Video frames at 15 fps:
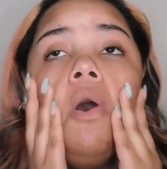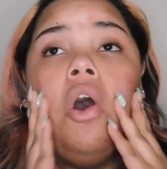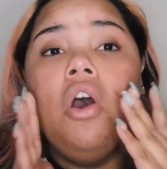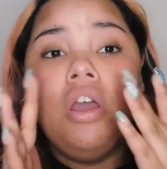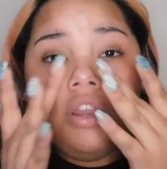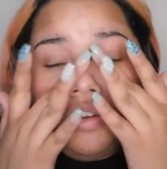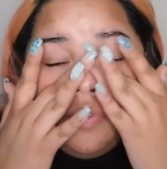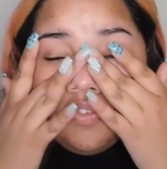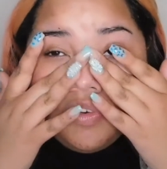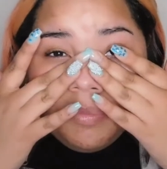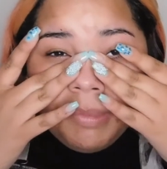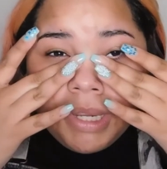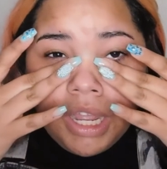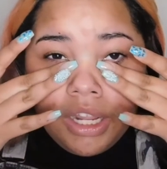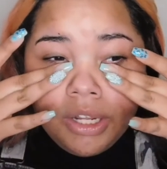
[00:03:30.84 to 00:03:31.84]
on from
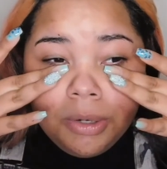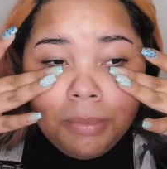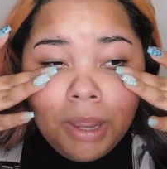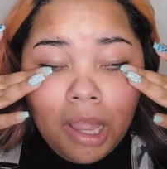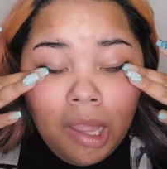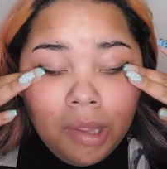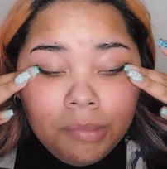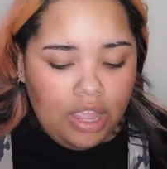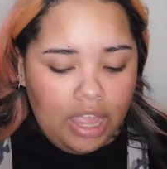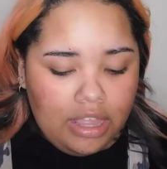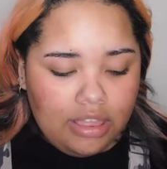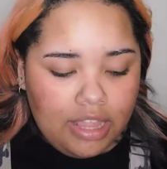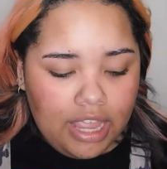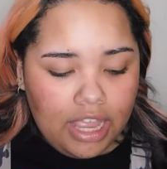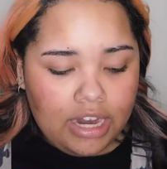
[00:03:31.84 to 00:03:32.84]
ColourPop, and
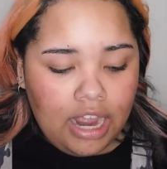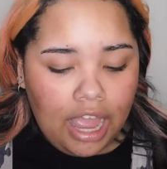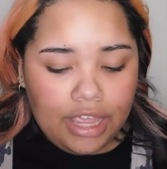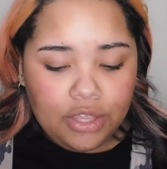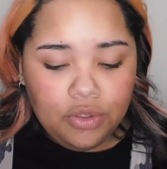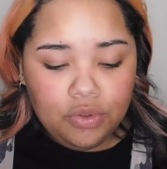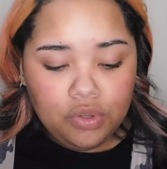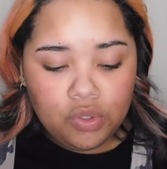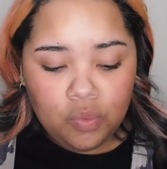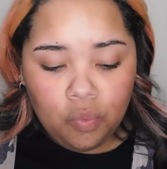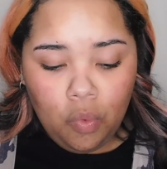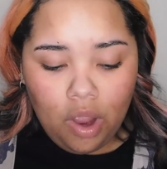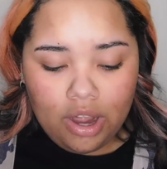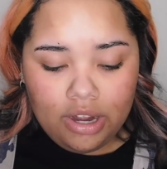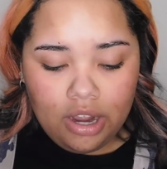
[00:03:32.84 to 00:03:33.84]
then I use
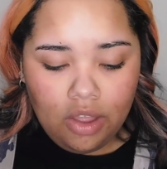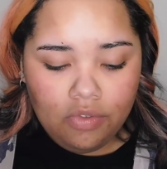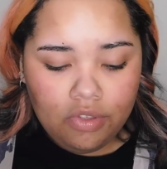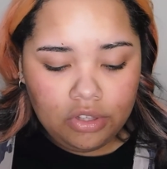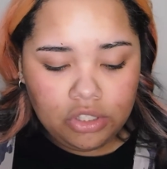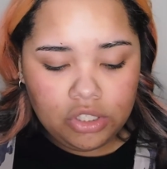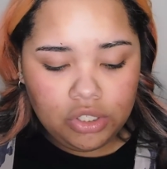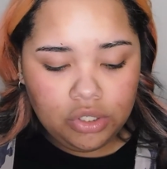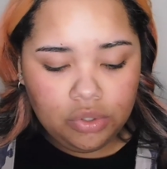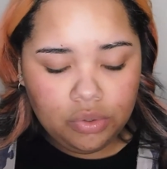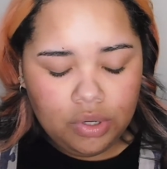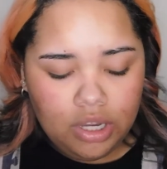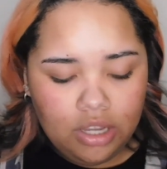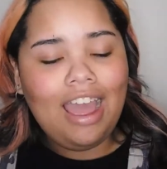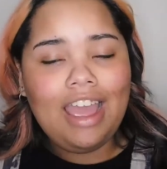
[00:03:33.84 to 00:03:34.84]
one of the
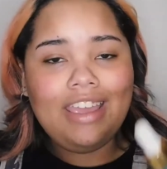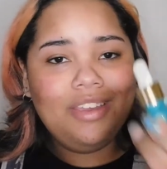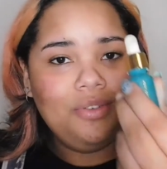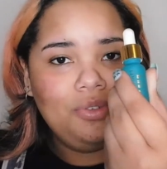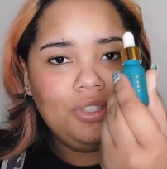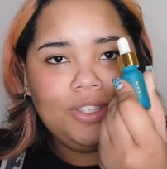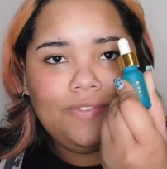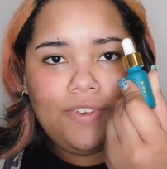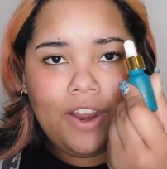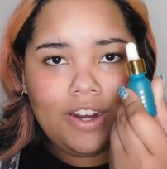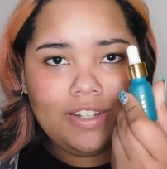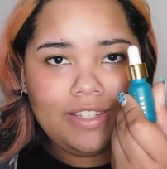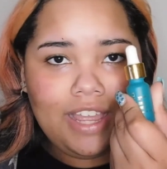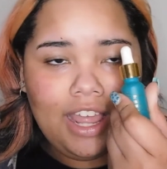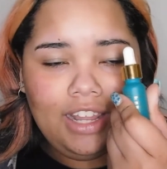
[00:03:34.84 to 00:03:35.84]
two. I use
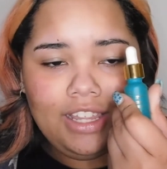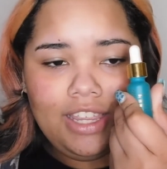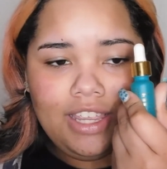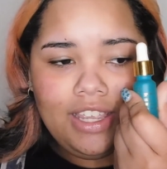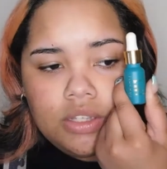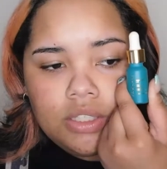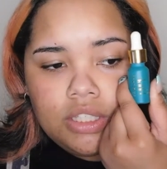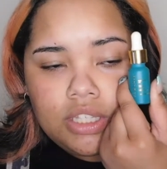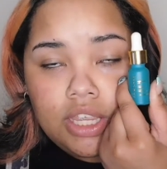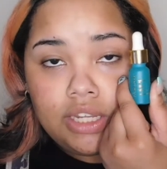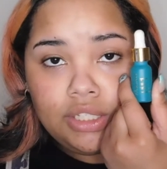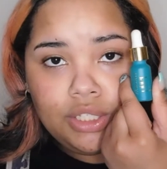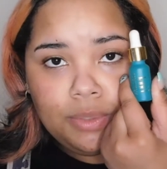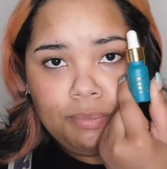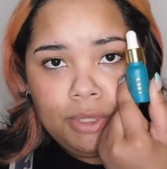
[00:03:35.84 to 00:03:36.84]
Farsali
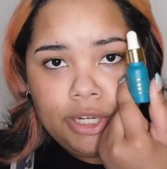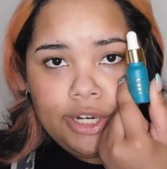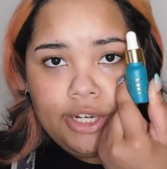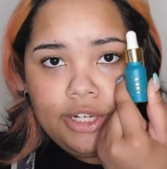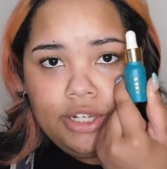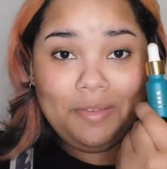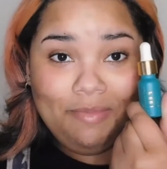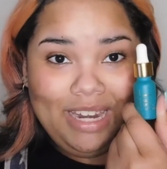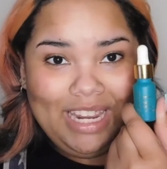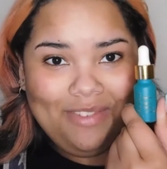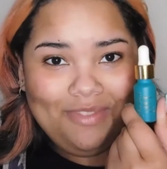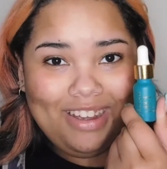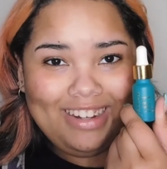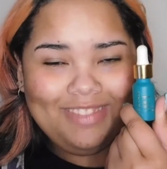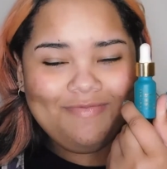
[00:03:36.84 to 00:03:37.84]
Skin to Blur, the mini
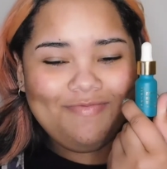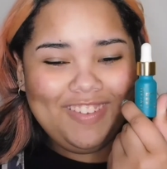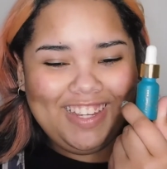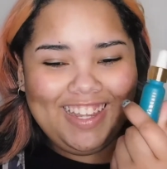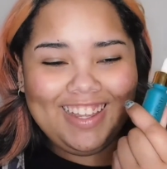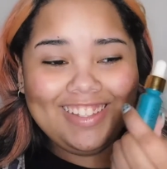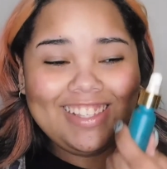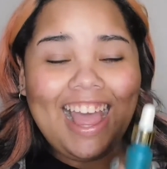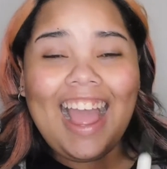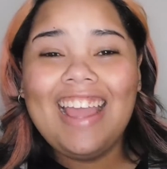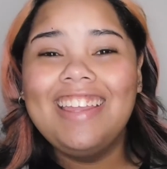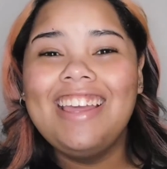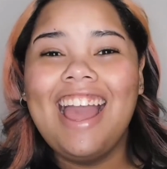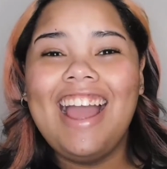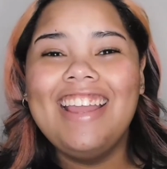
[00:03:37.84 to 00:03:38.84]
one, because
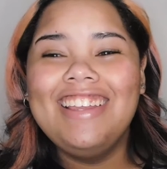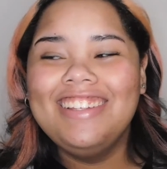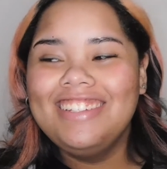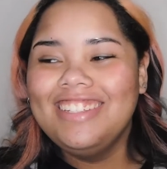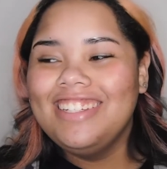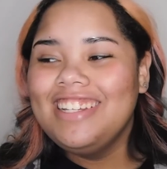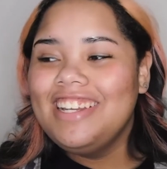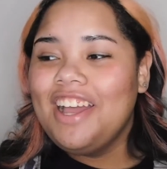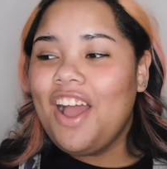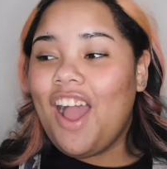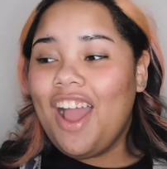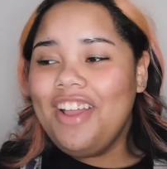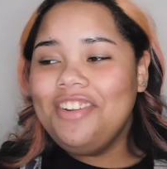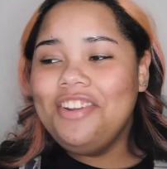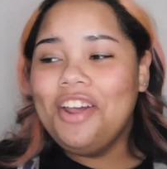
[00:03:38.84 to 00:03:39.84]

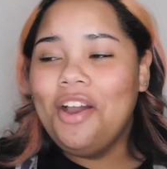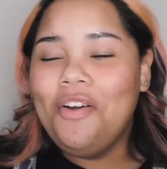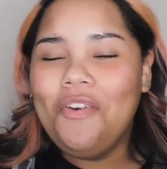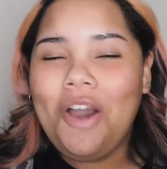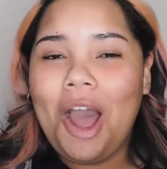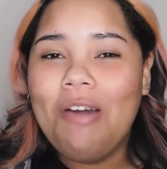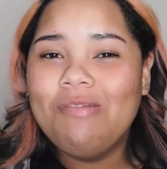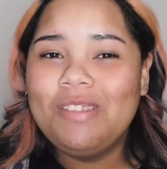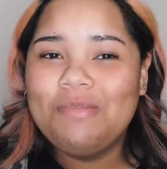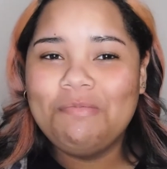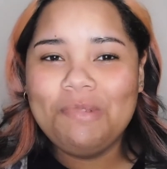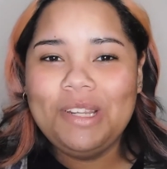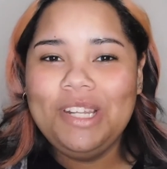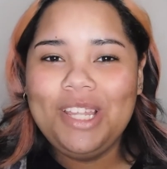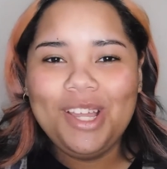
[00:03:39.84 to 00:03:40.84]
I know I'm
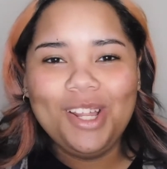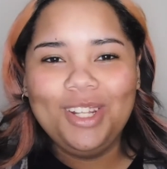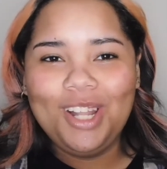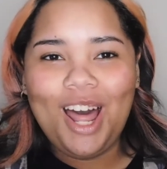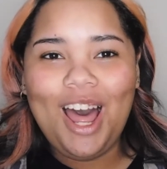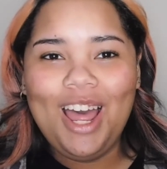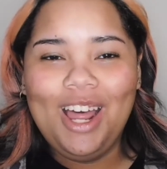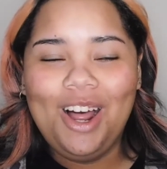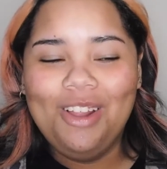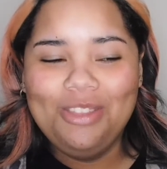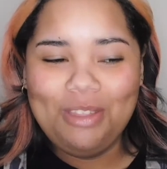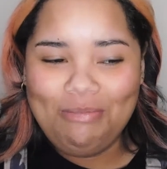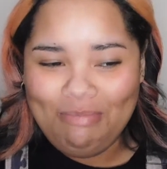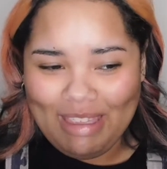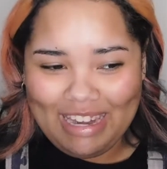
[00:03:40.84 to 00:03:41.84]
spending a lot on
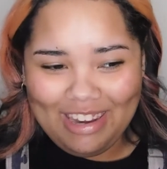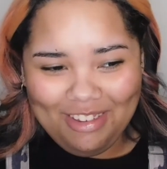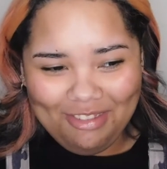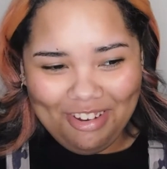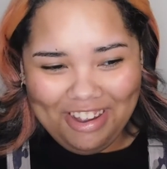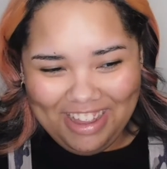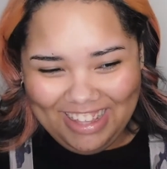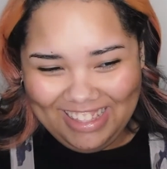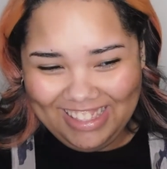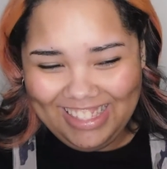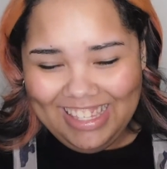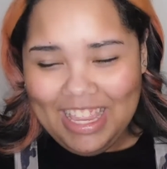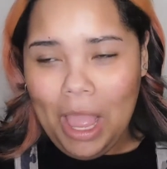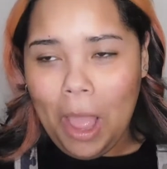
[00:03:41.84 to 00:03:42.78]
the mini ones,